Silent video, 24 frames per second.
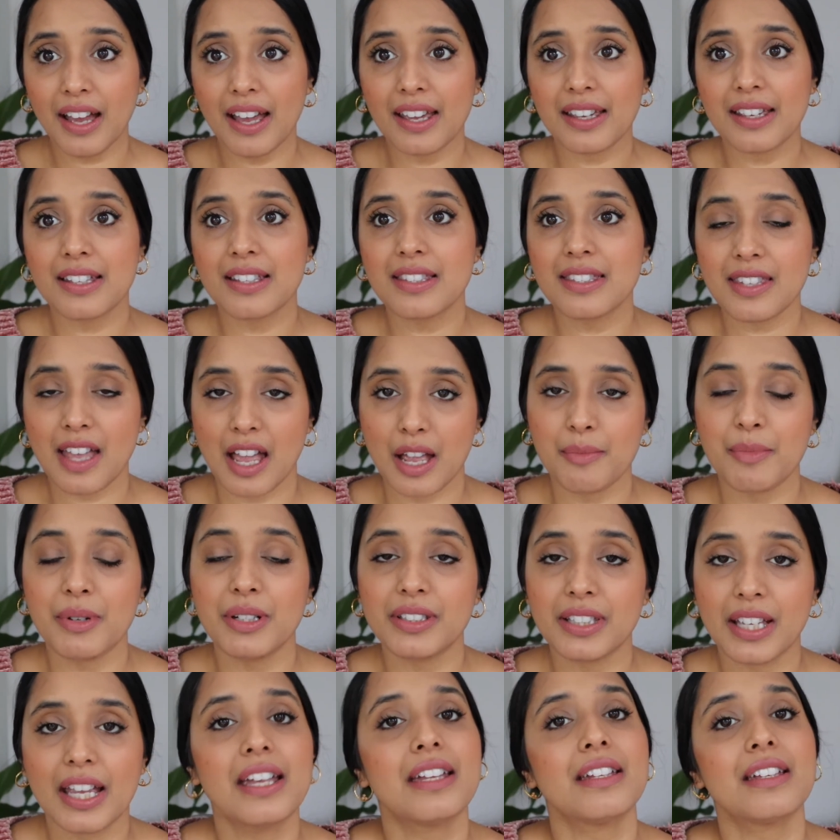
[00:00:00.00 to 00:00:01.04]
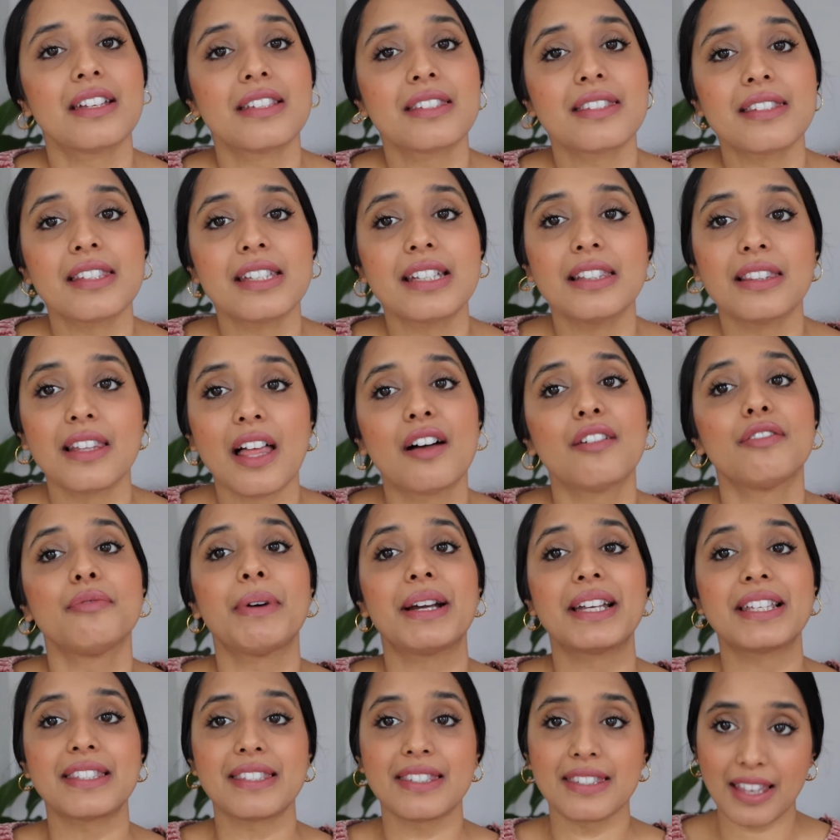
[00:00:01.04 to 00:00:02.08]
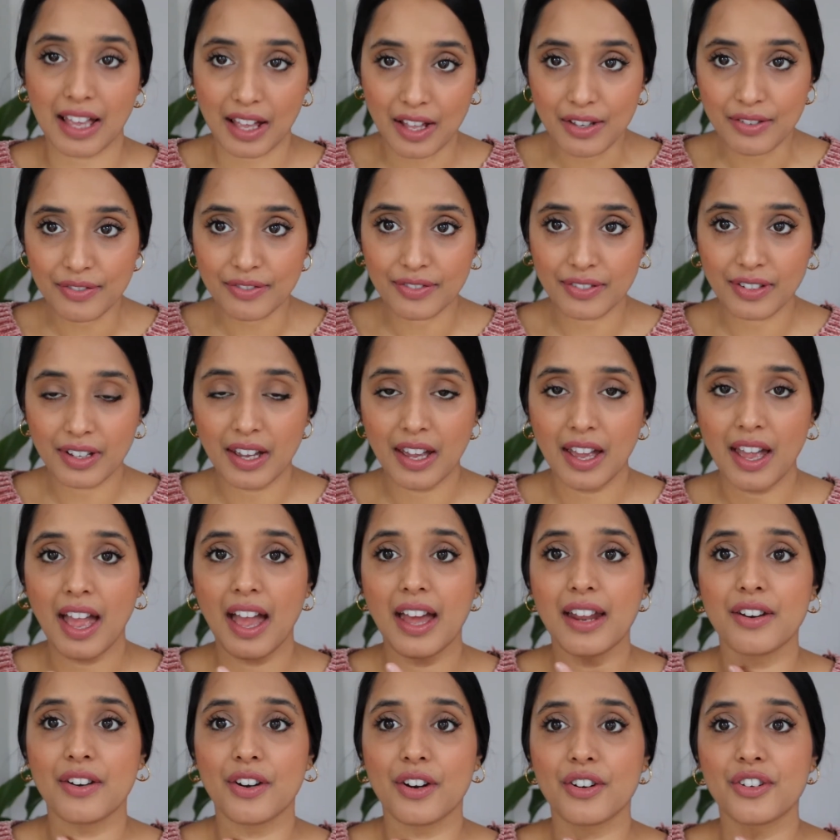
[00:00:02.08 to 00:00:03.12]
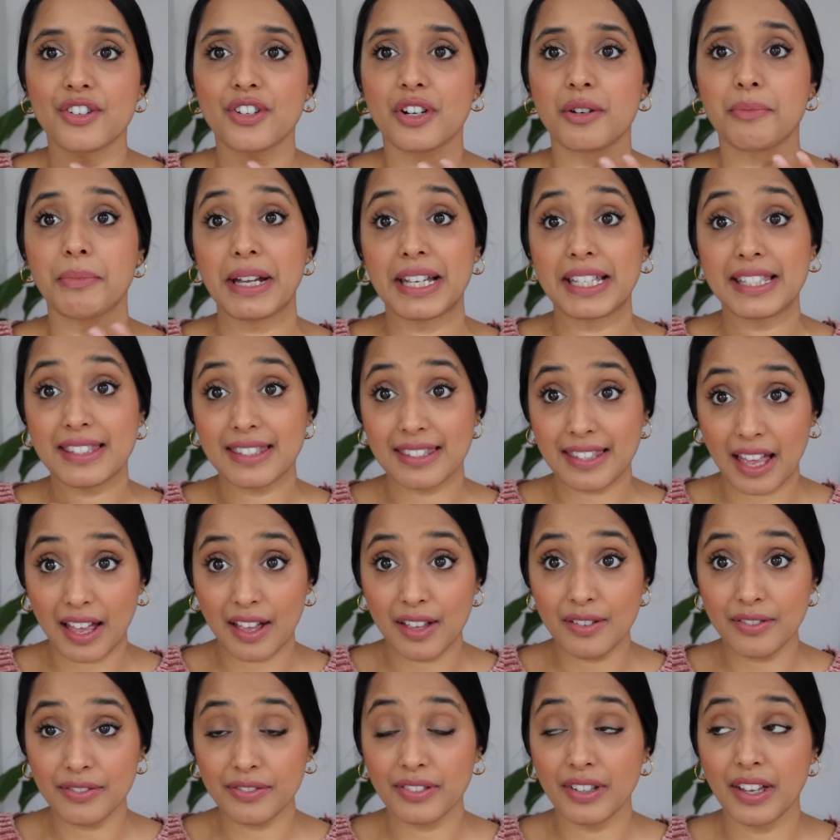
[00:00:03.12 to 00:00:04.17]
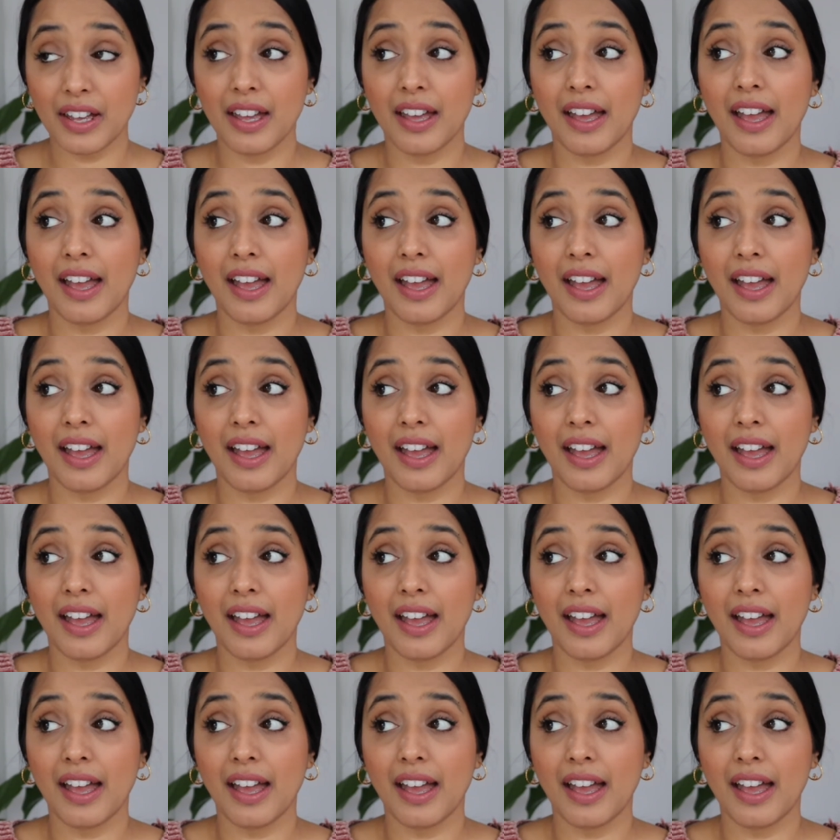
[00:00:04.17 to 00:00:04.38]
I can simultaneously love myself and nurture myself